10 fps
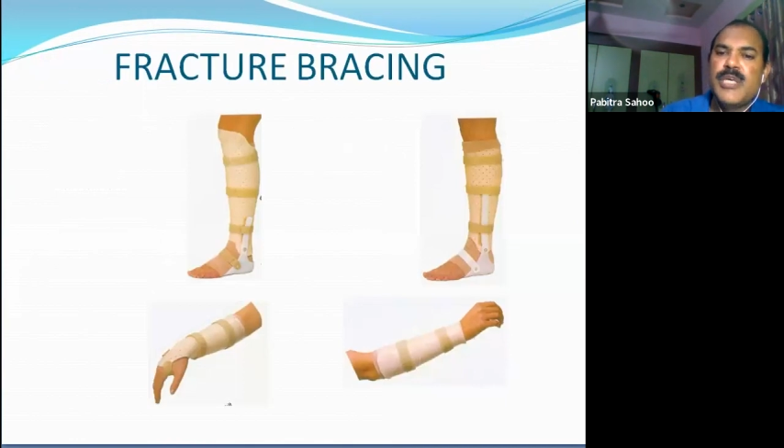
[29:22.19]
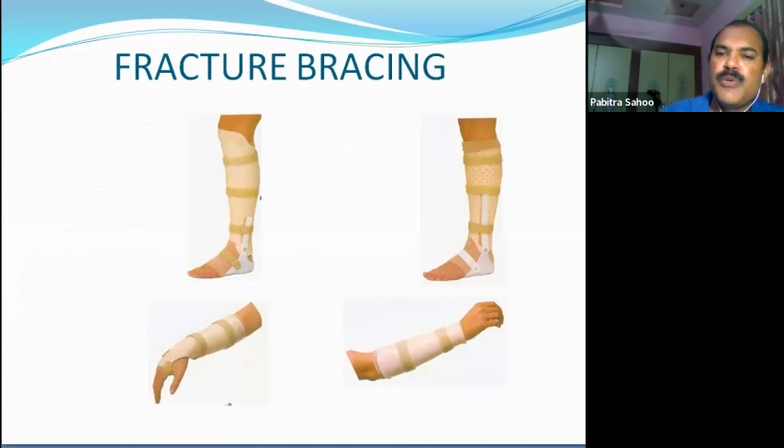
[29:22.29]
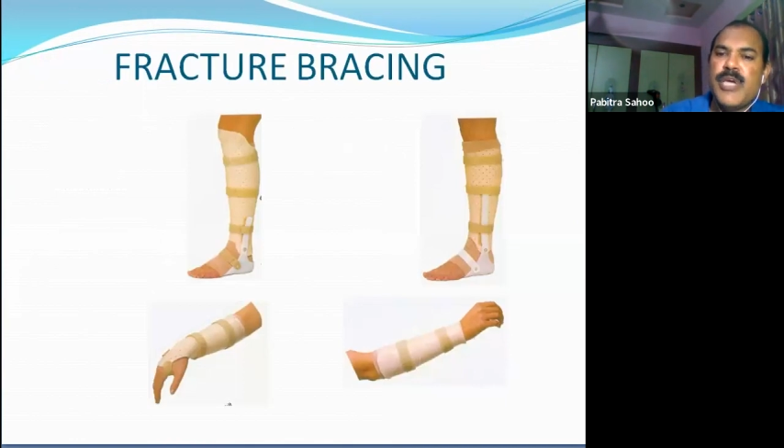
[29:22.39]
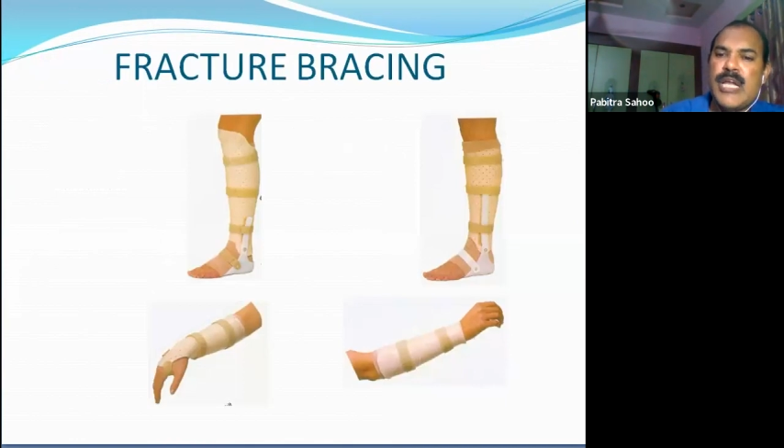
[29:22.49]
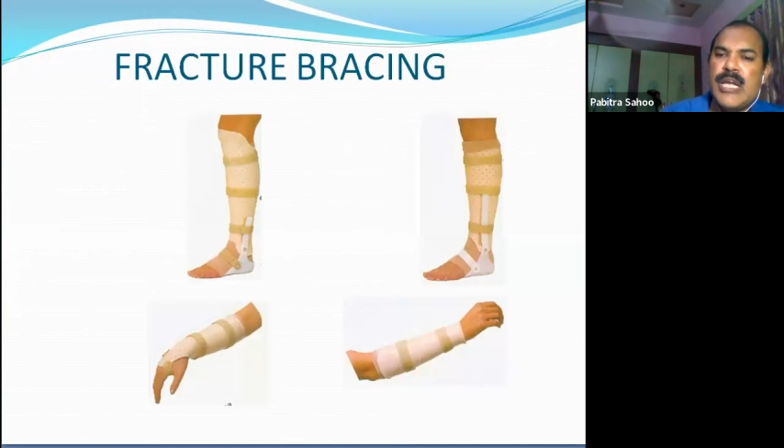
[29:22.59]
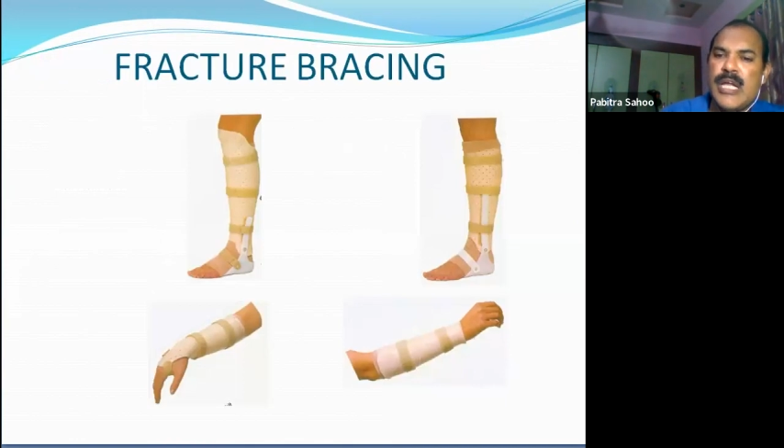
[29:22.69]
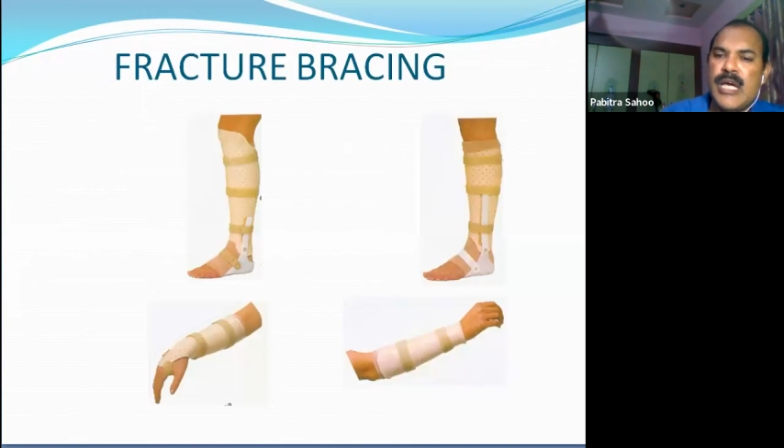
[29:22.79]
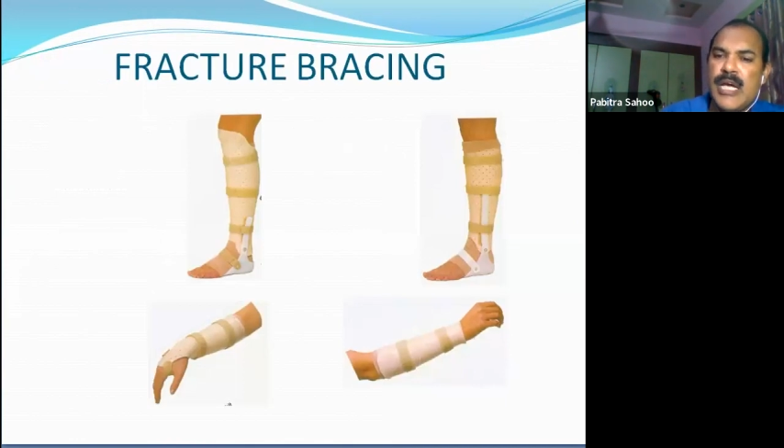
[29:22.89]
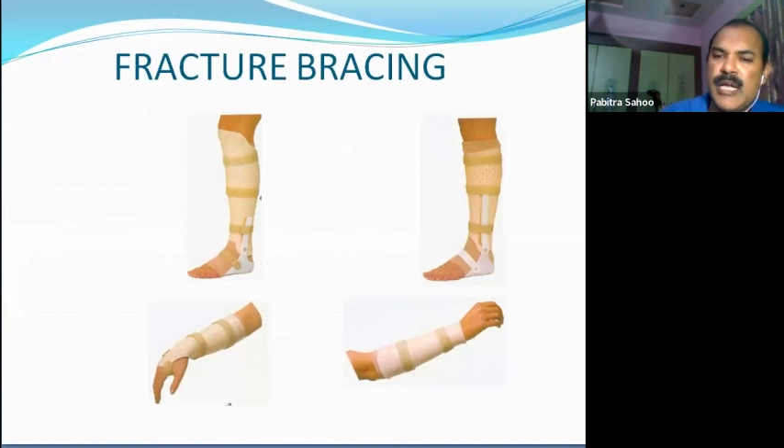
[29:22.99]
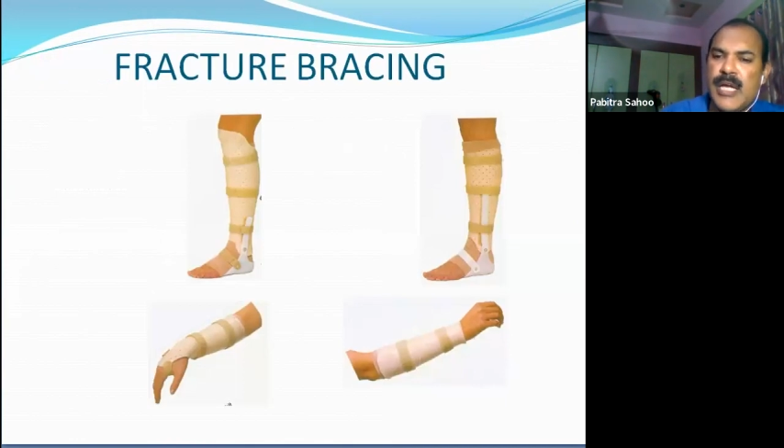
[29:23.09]
You can
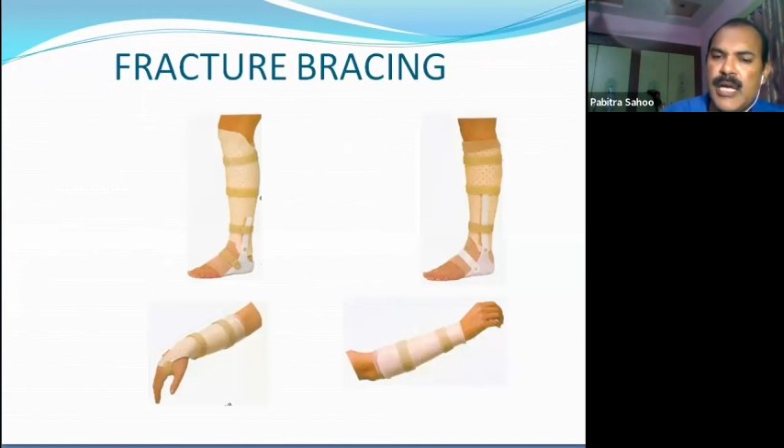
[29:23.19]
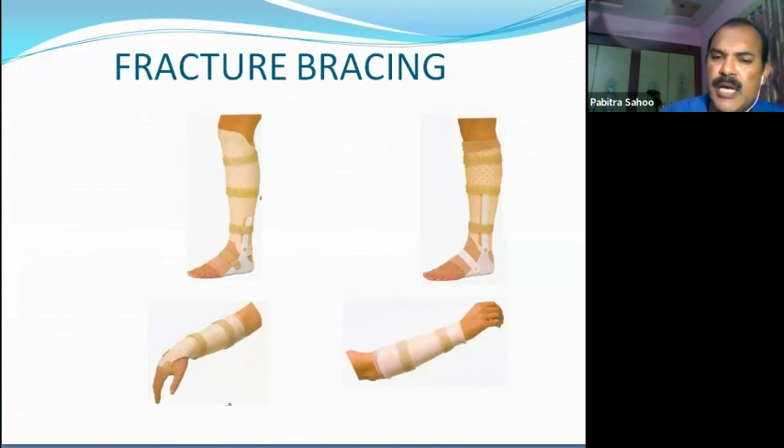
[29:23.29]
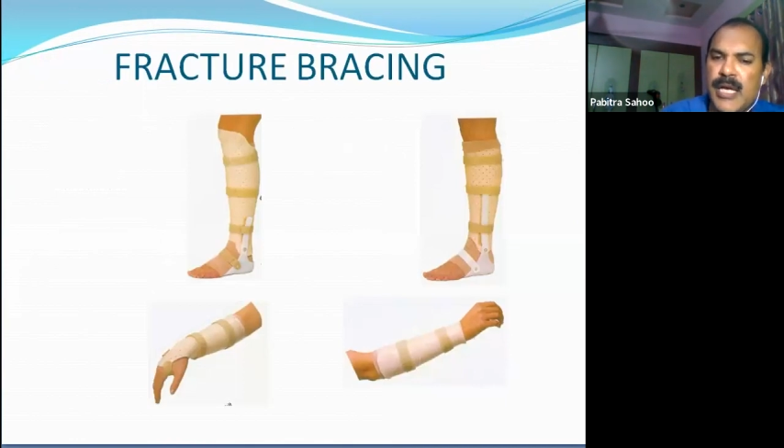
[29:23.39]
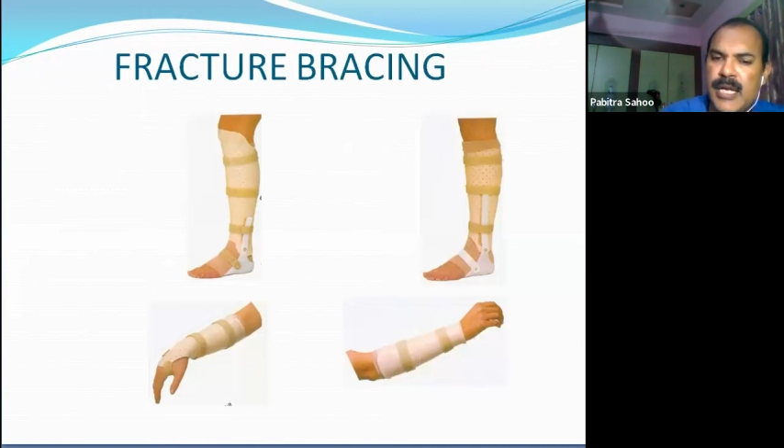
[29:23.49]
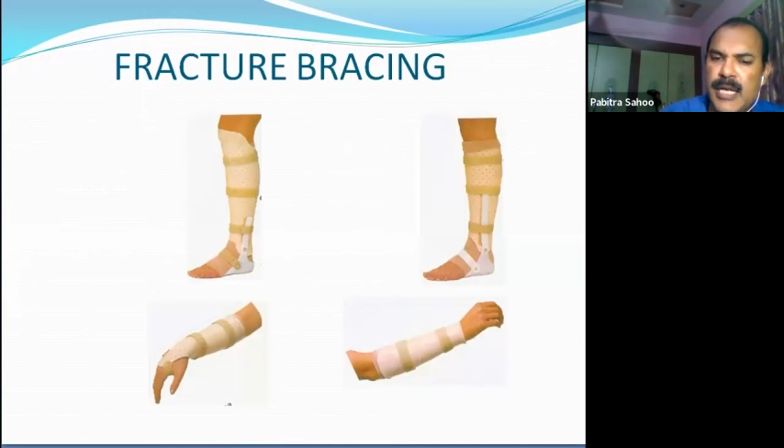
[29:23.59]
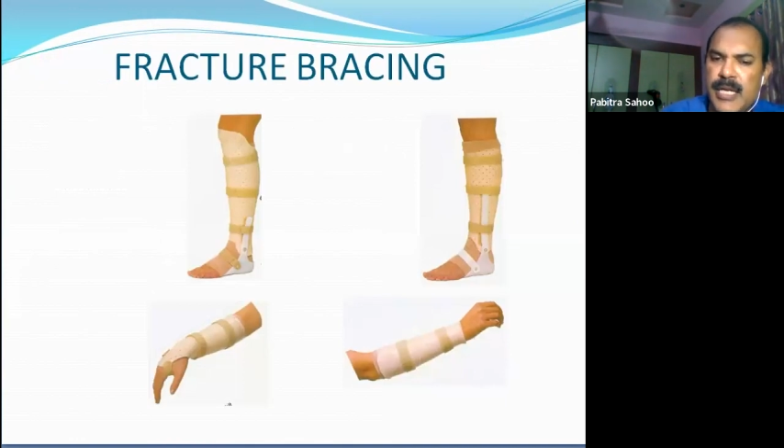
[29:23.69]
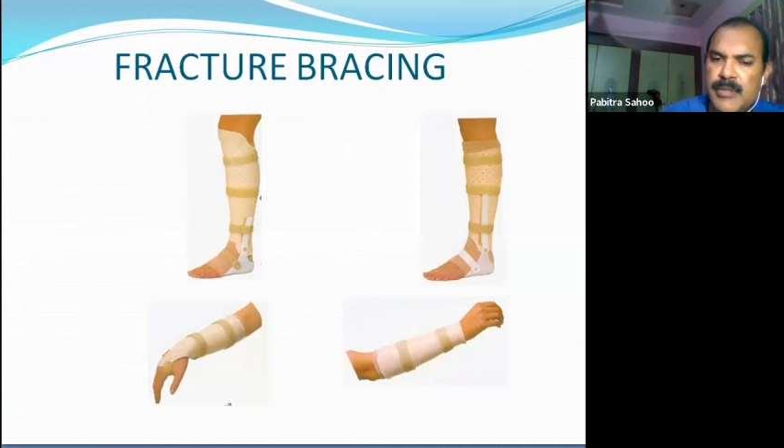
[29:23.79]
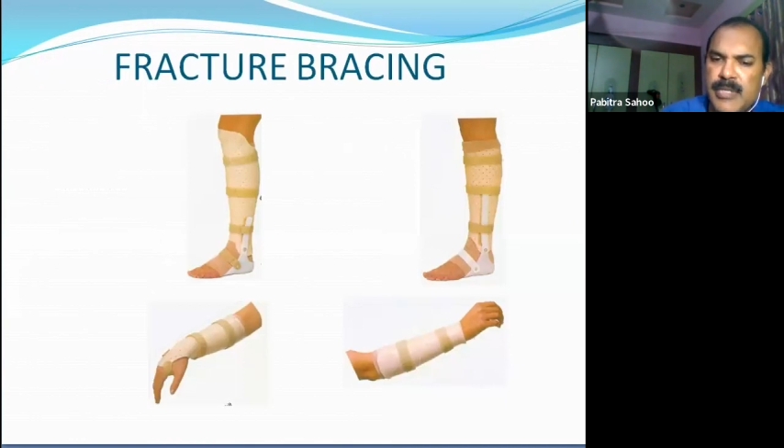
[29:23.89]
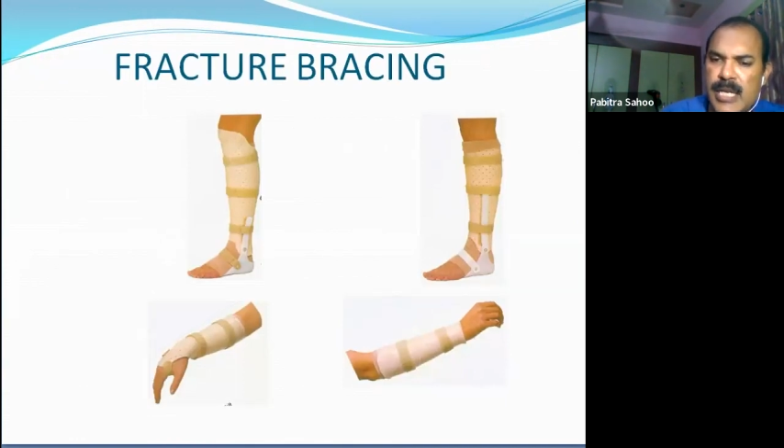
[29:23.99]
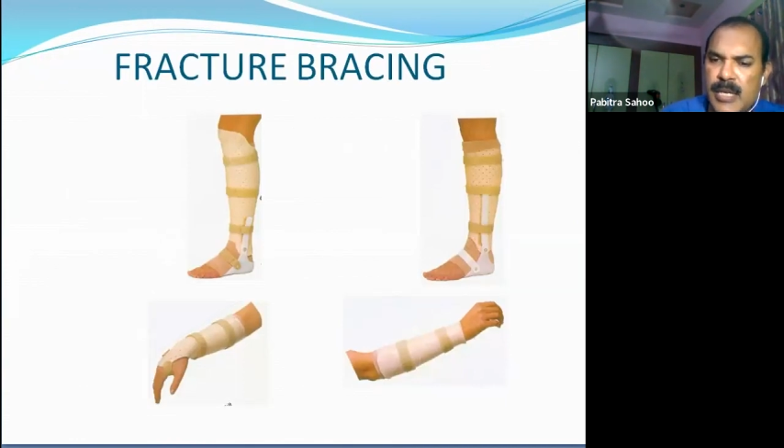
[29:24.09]
uh, uh,
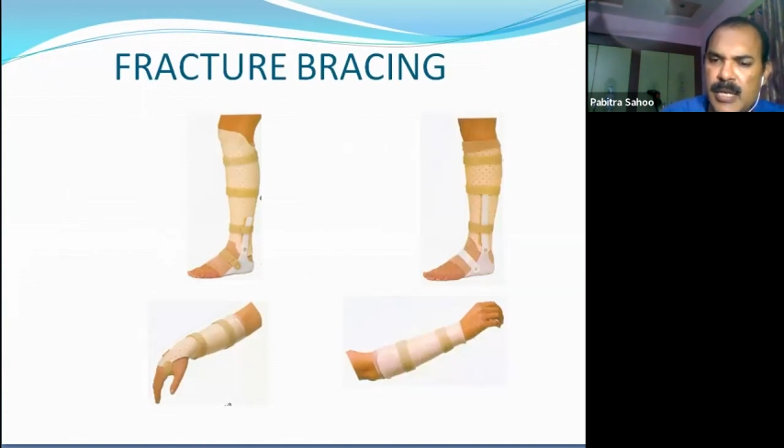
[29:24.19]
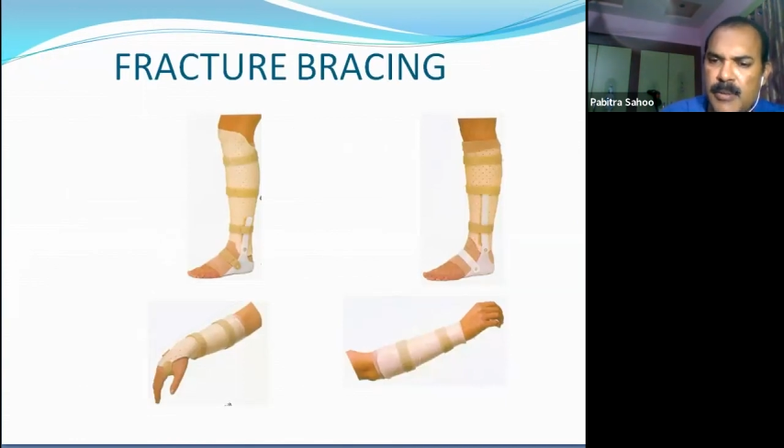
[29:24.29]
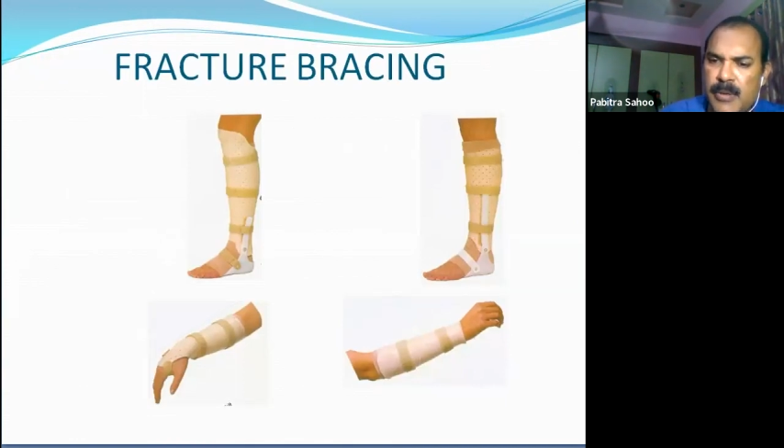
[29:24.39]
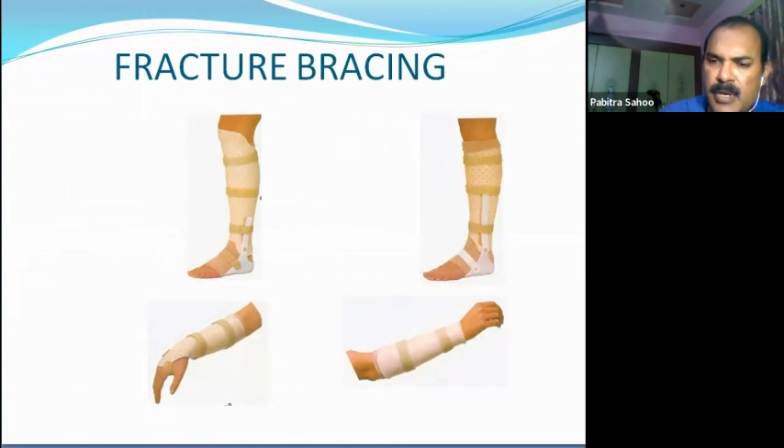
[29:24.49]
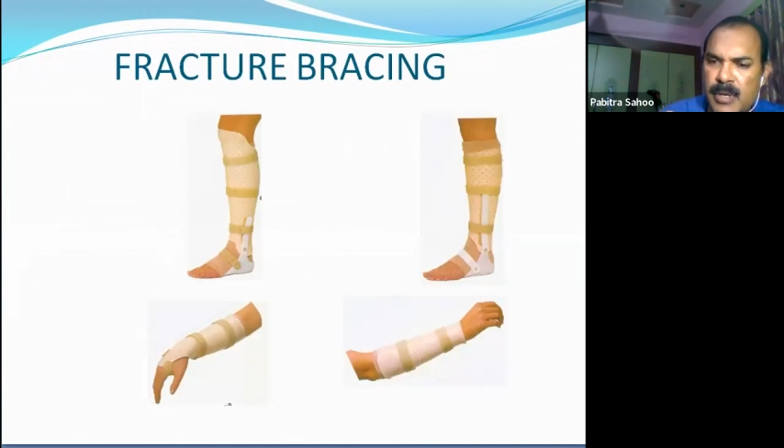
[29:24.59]
you can uh,